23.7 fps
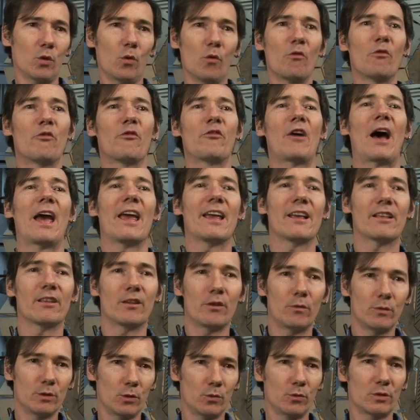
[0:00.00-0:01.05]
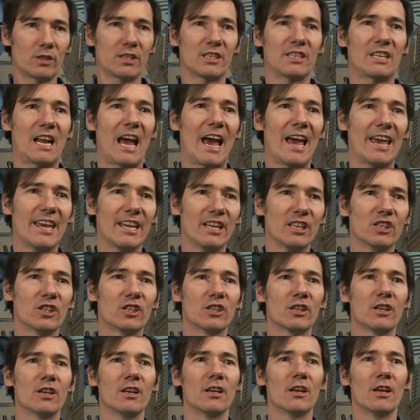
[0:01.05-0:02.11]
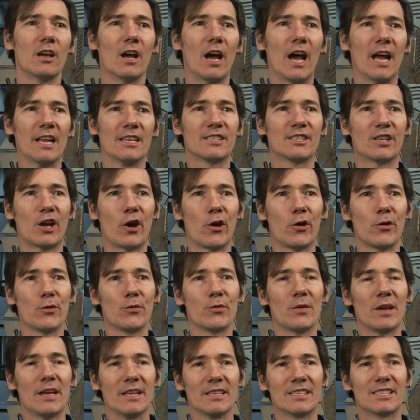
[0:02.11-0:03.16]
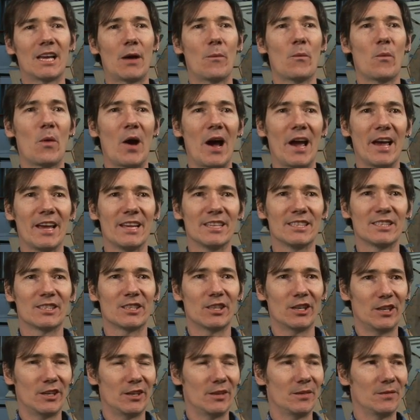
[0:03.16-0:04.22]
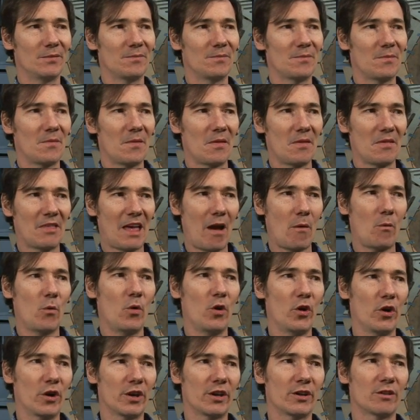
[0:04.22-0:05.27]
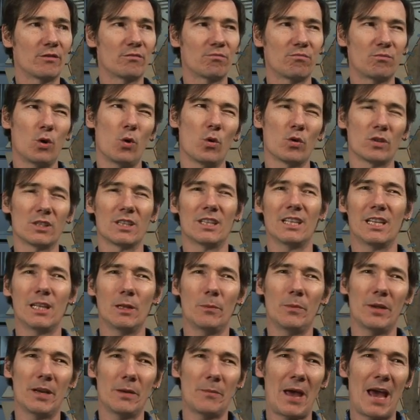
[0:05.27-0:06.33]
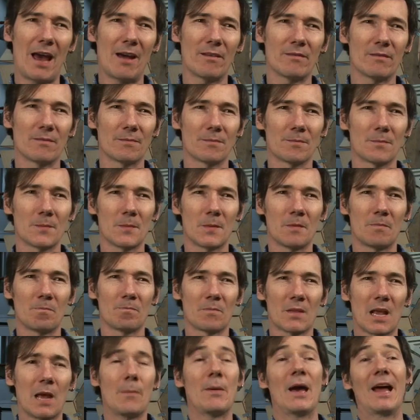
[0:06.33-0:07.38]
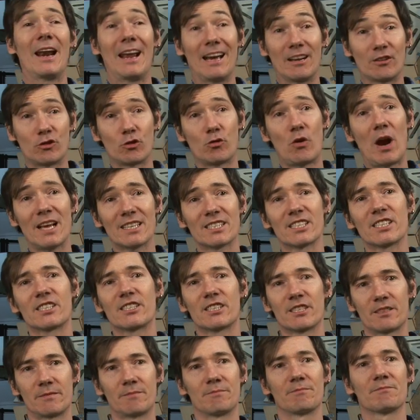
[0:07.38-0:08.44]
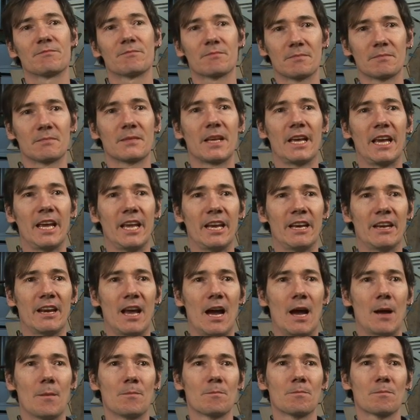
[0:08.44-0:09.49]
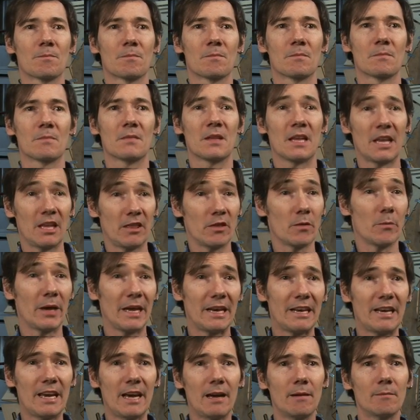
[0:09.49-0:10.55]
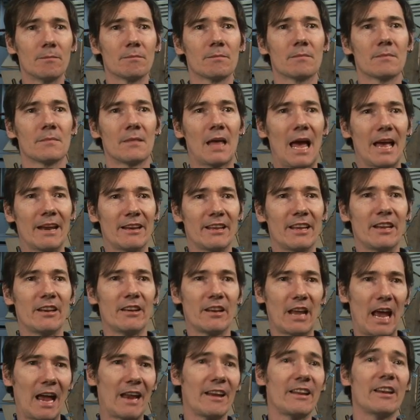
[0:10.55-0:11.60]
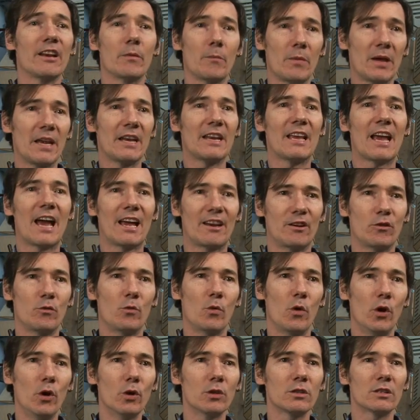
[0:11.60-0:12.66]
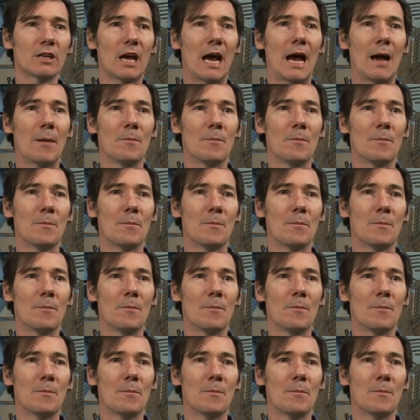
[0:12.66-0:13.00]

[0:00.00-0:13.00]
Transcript: fake, that it was all staged. And so, in some ways, that work talks a little bit about our trust in the media and in a mediated world.